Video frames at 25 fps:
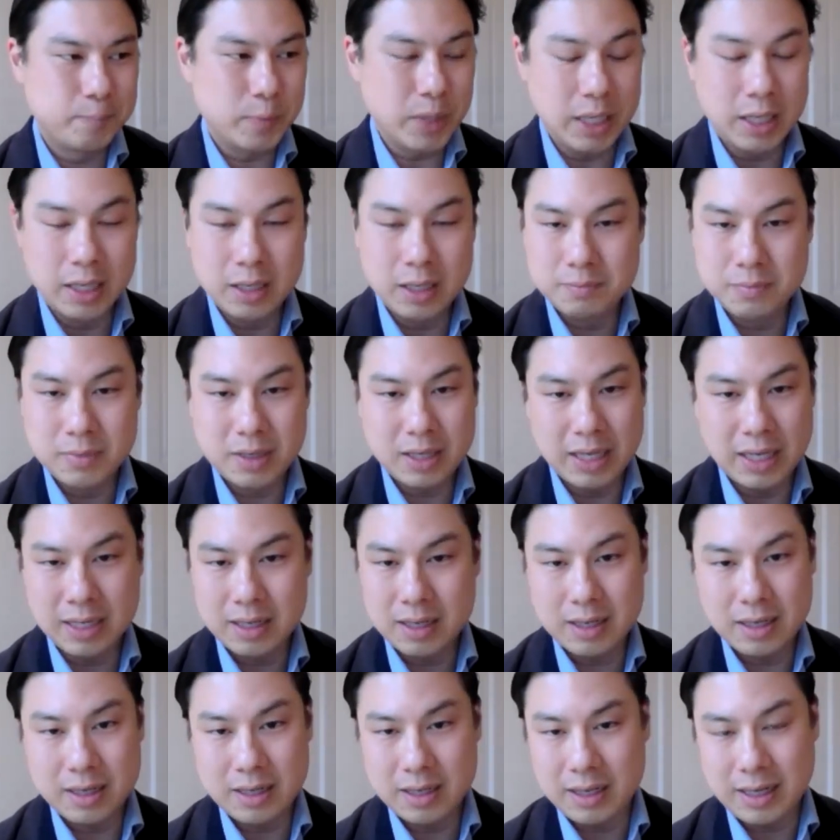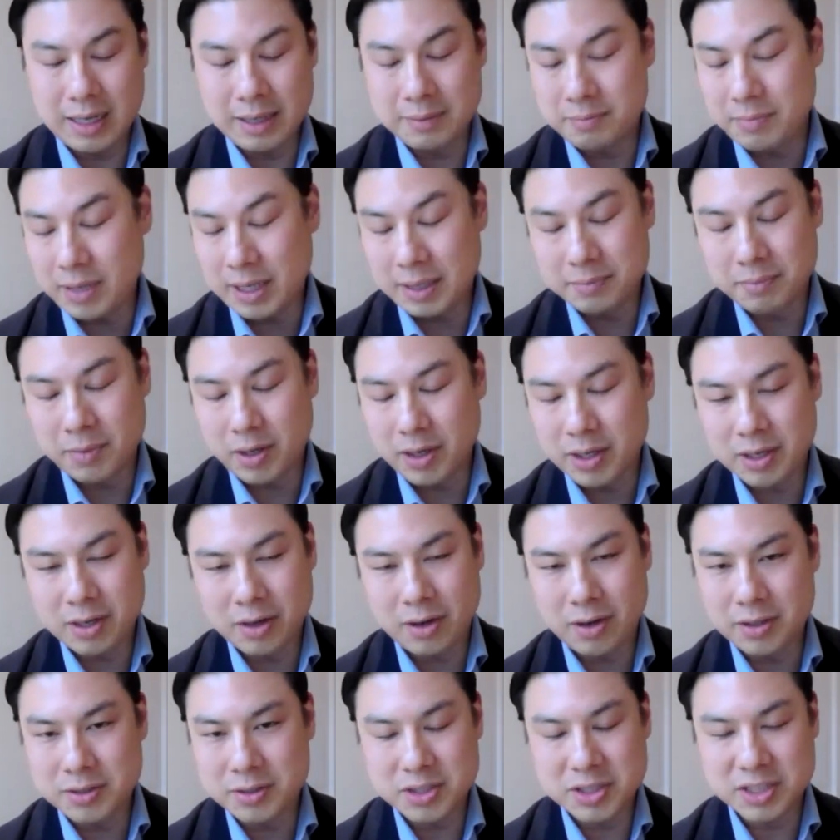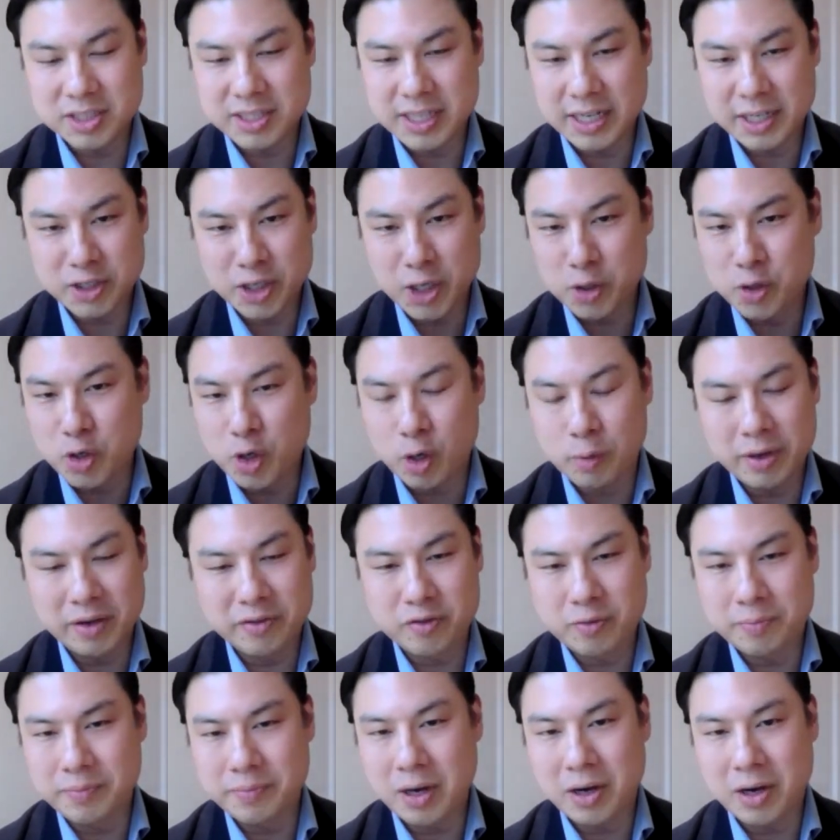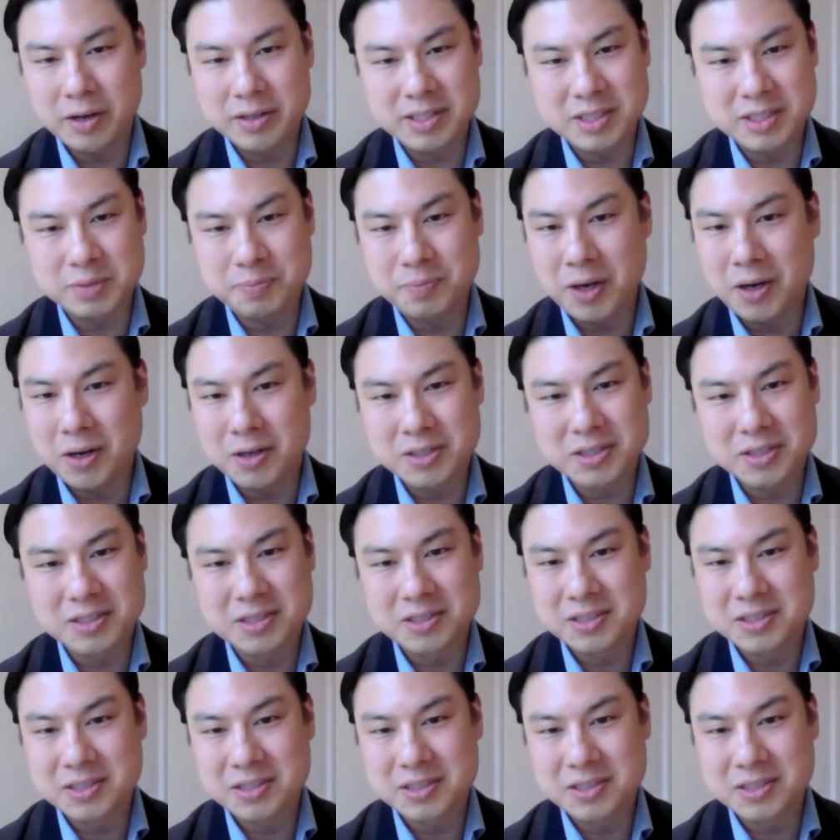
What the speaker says: and my client just saying no comment from behind his mask.